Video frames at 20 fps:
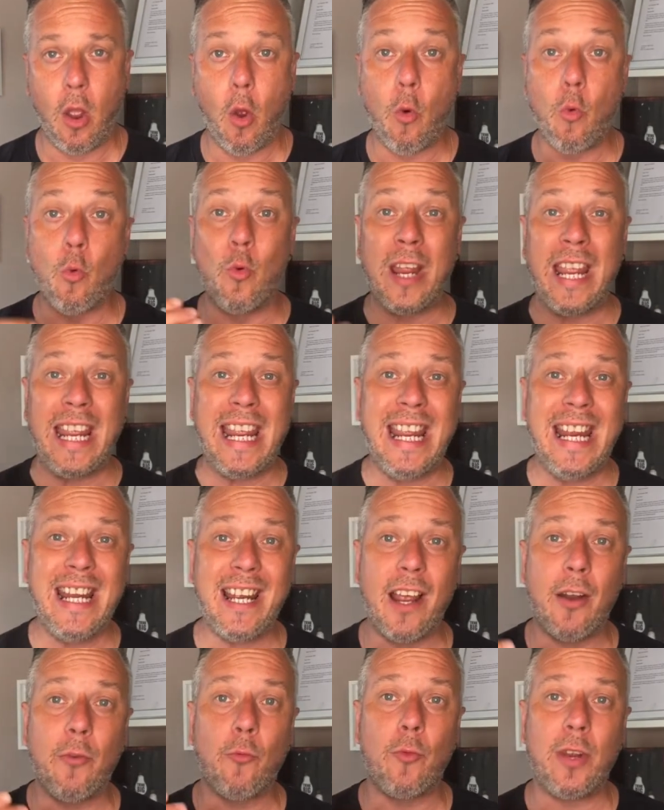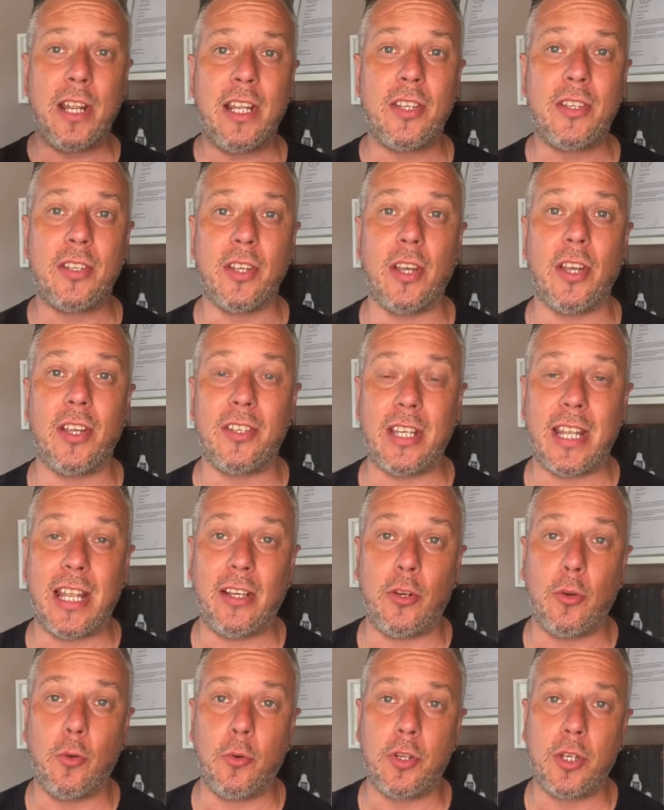Read and research
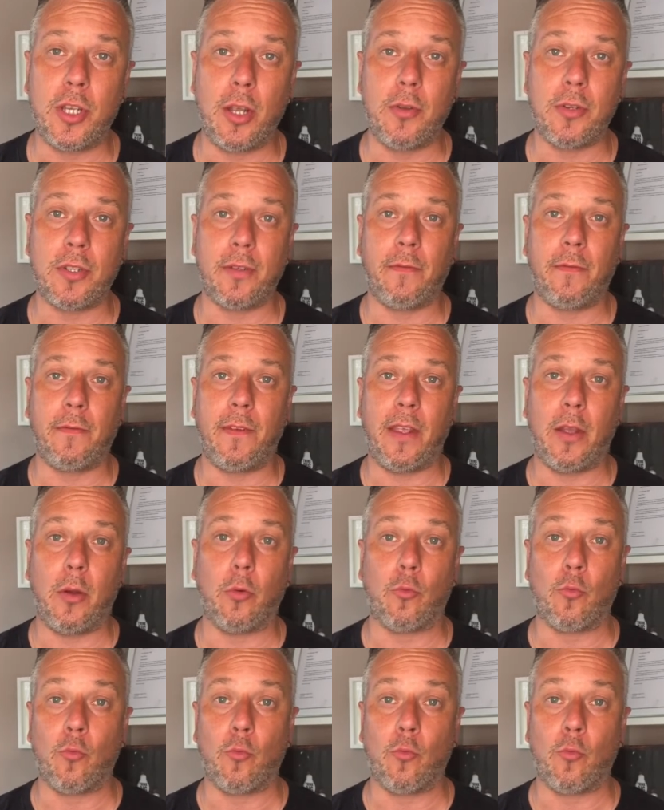in your chosen field.